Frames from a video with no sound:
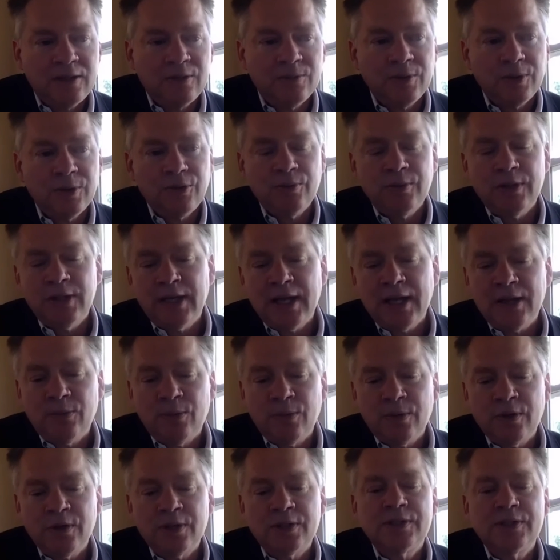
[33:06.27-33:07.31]
There were three
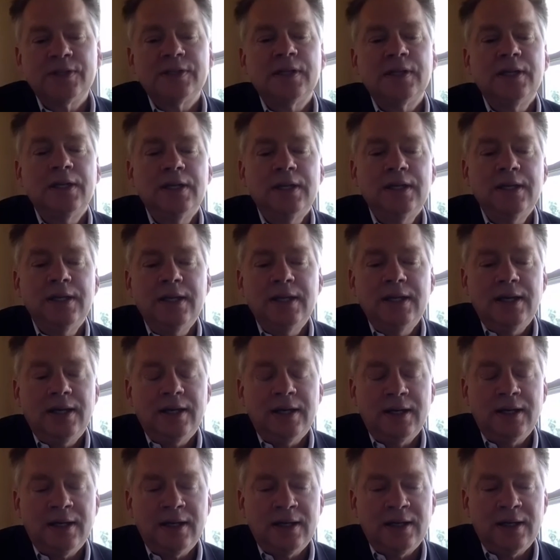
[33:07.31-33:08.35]
networks,
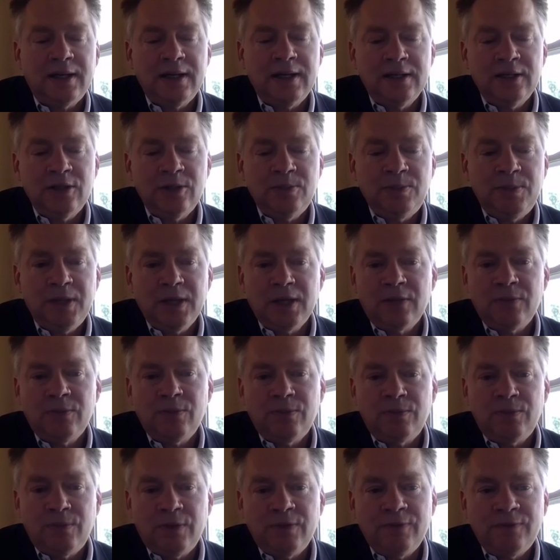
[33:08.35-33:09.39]
and you pick
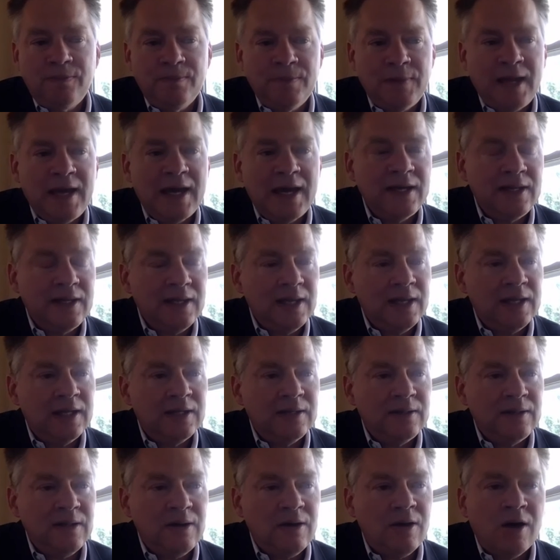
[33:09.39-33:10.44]
one from that,
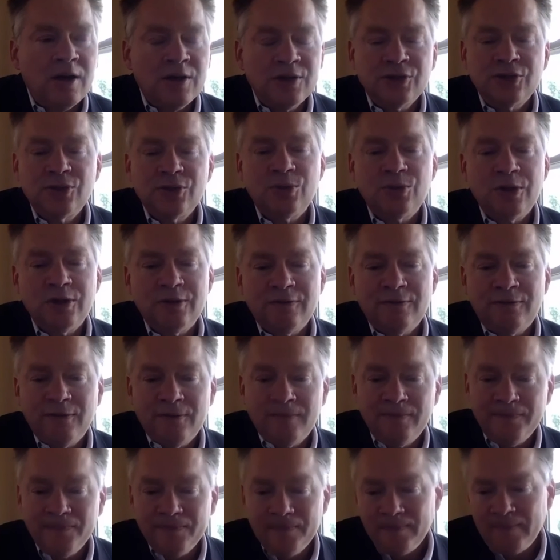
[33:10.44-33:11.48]
and all sort of,
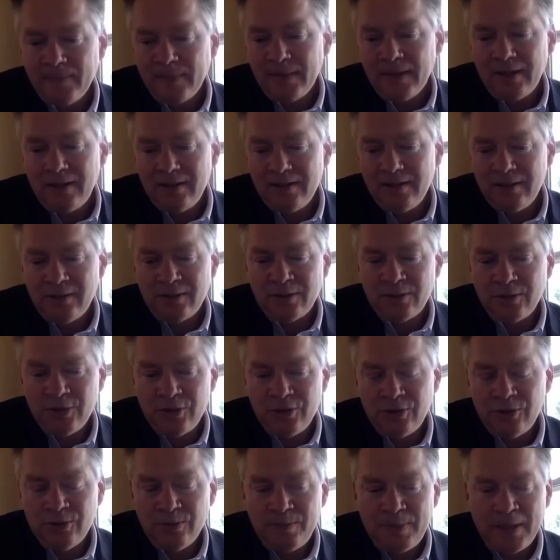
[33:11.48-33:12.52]

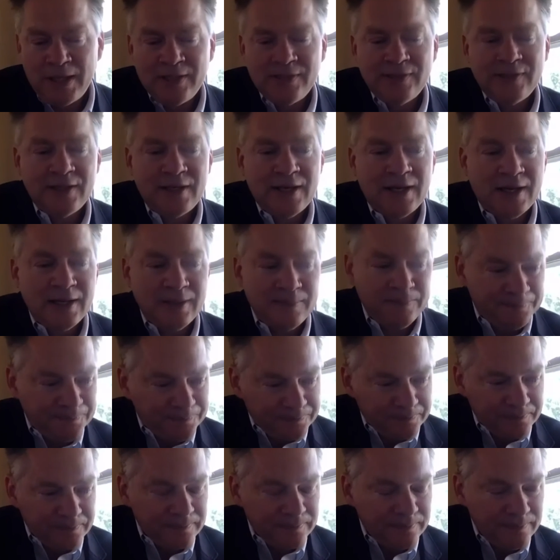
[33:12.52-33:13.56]
you based it on
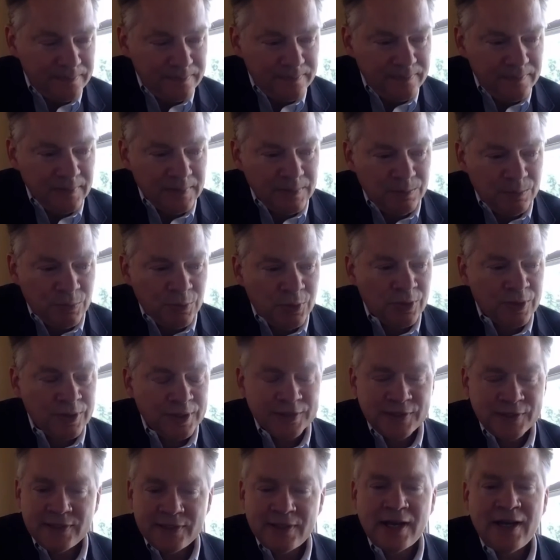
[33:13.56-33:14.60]
more of the
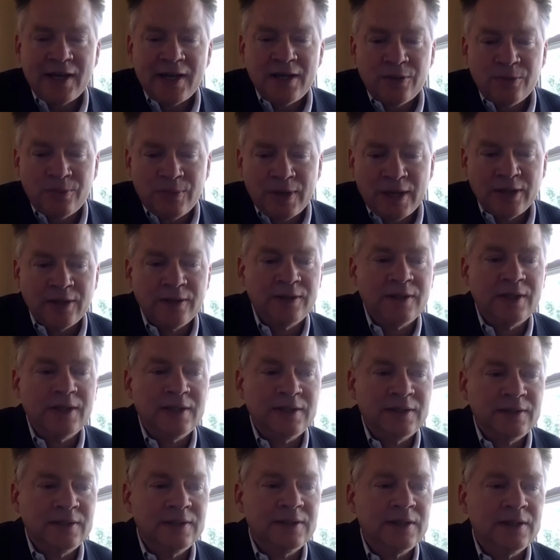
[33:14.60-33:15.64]
style rather
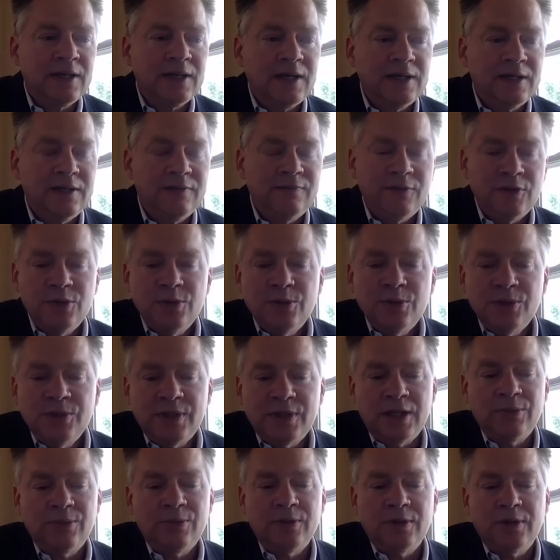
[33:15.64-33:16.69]
than the kind of news
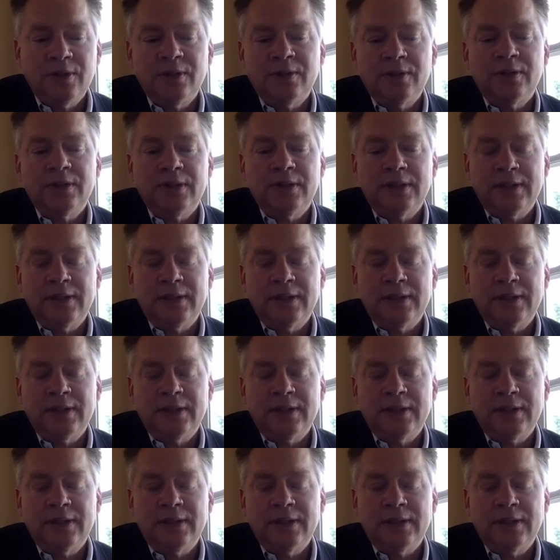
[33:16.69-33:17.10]
they were